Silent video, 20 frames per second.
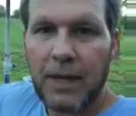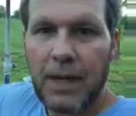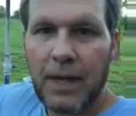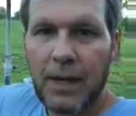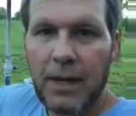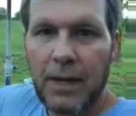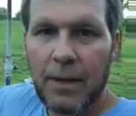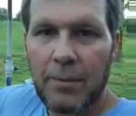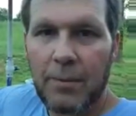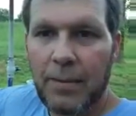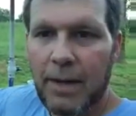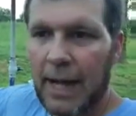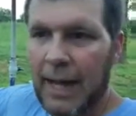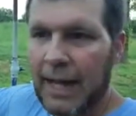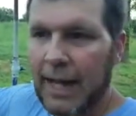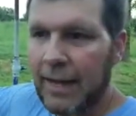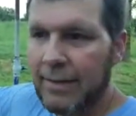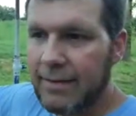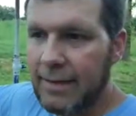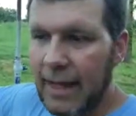I
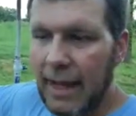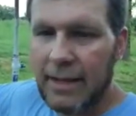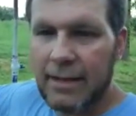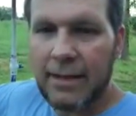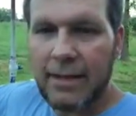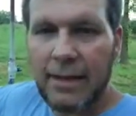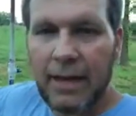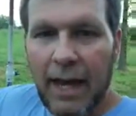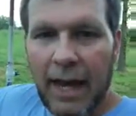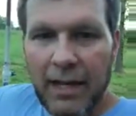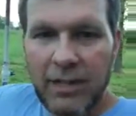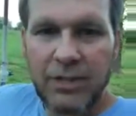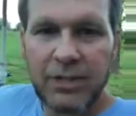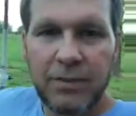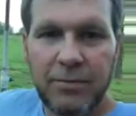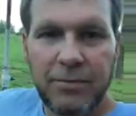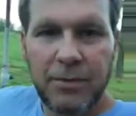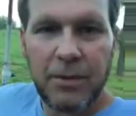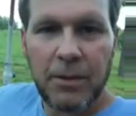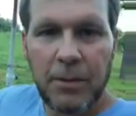got the idea
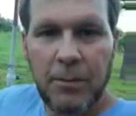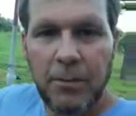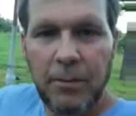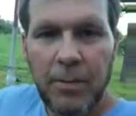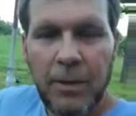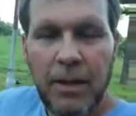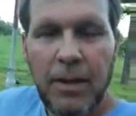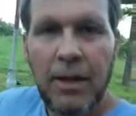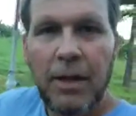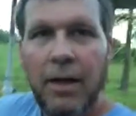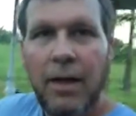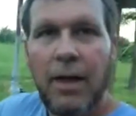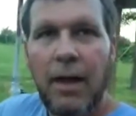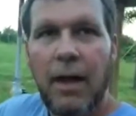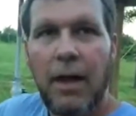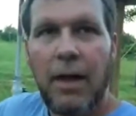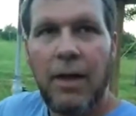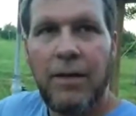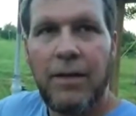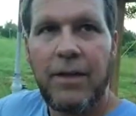actually from
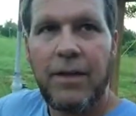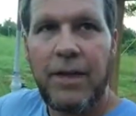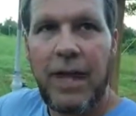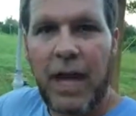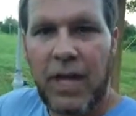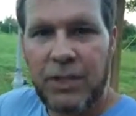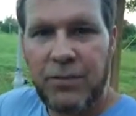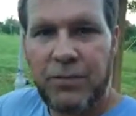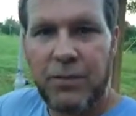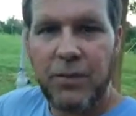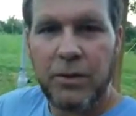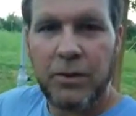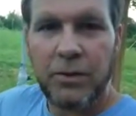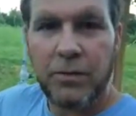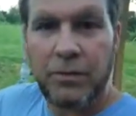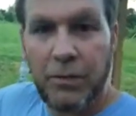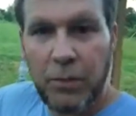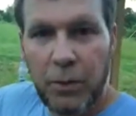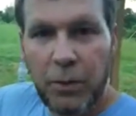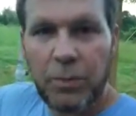the Nashville
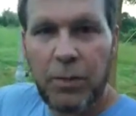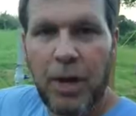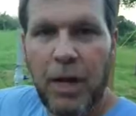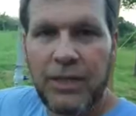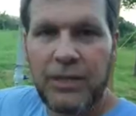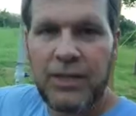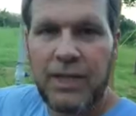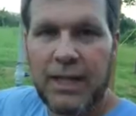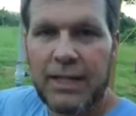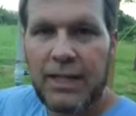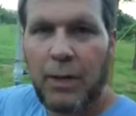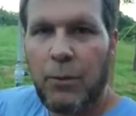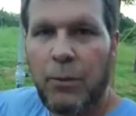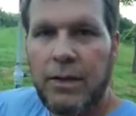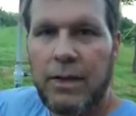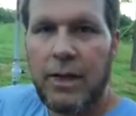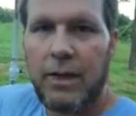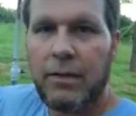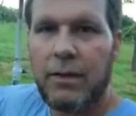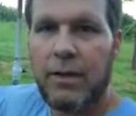Food Project. I
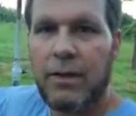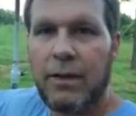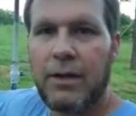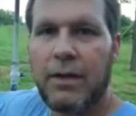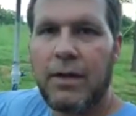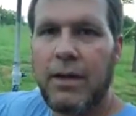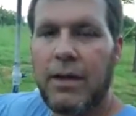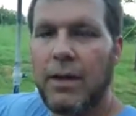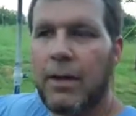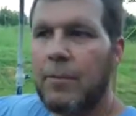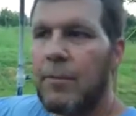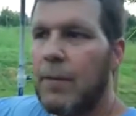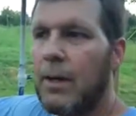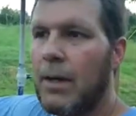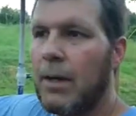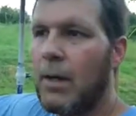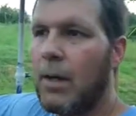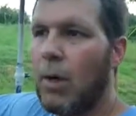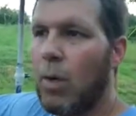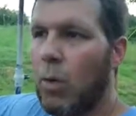went down there and
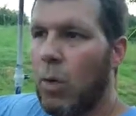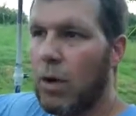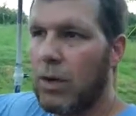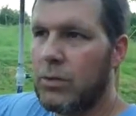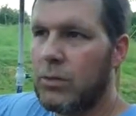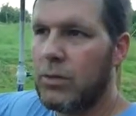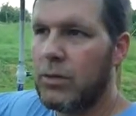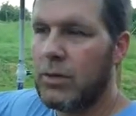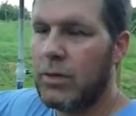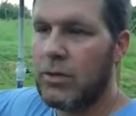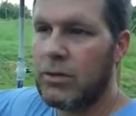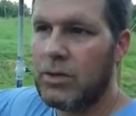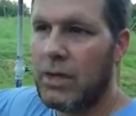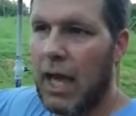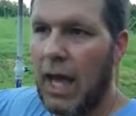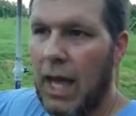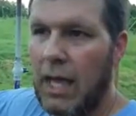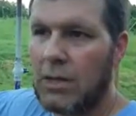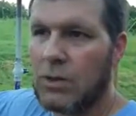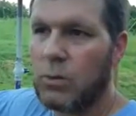worked with those
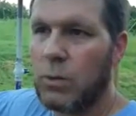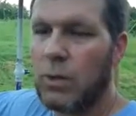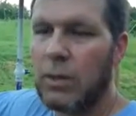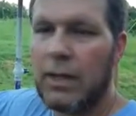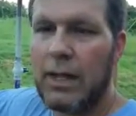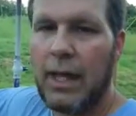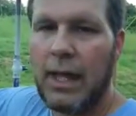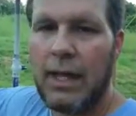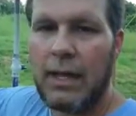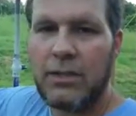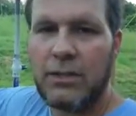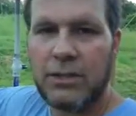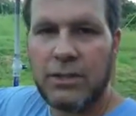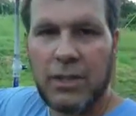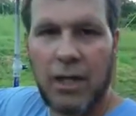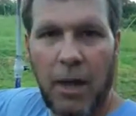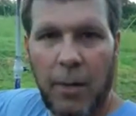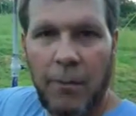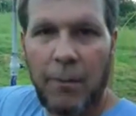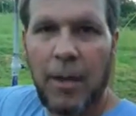guys one day
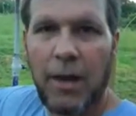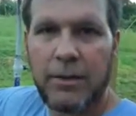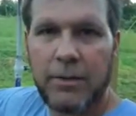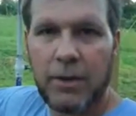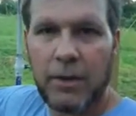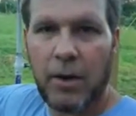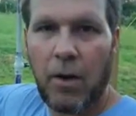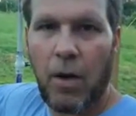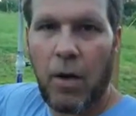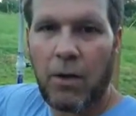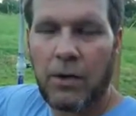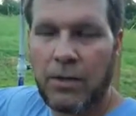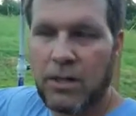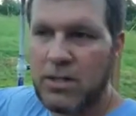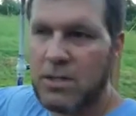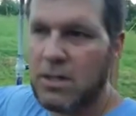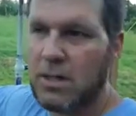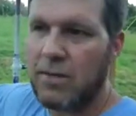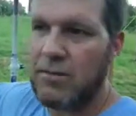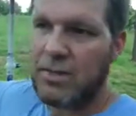just to help them out in their garden
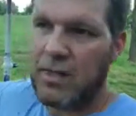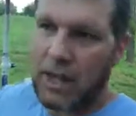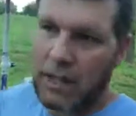and stuff.